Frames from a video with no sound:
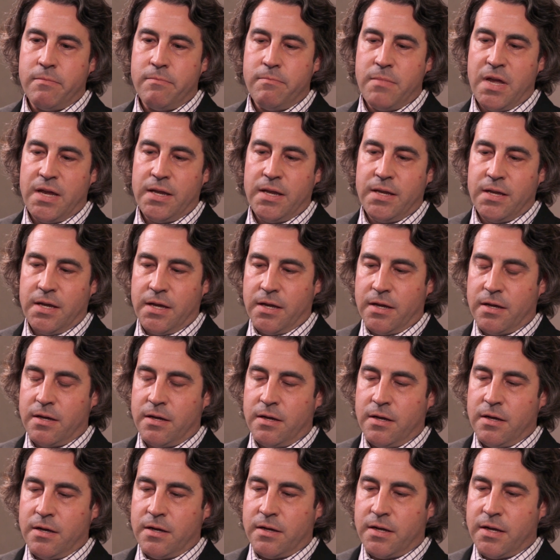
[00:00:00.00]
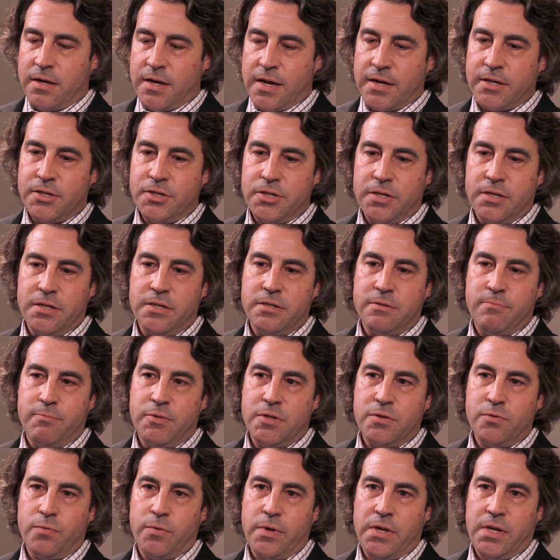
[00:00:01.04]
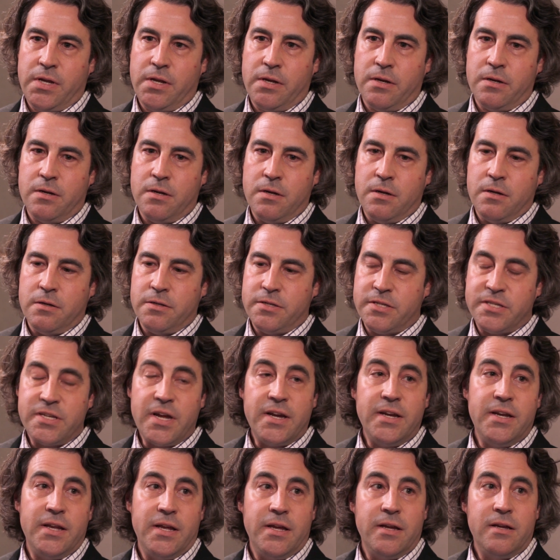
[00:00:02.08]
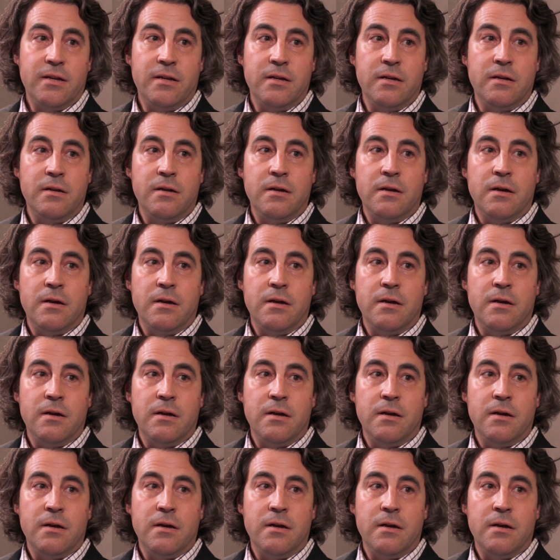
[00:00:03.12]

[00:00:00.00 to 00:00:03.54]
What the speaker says: making connections between siting,